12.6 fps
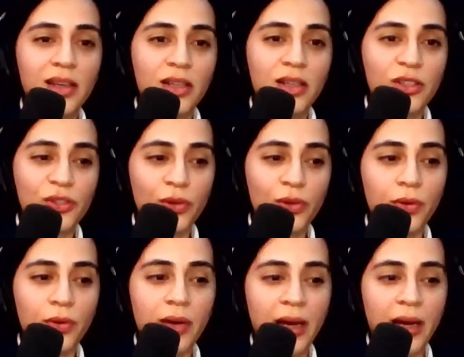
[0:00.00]

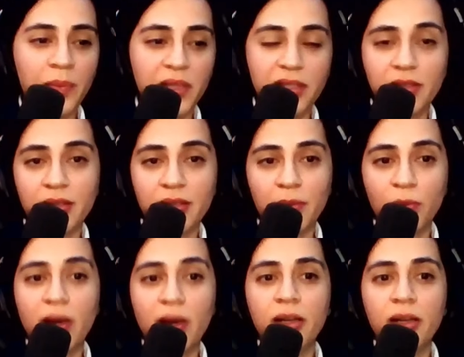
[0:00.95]
So I'm teaching them
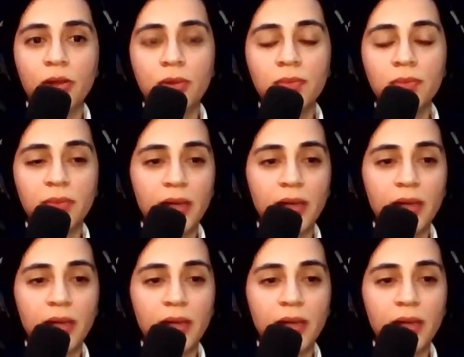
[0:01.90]
what I know.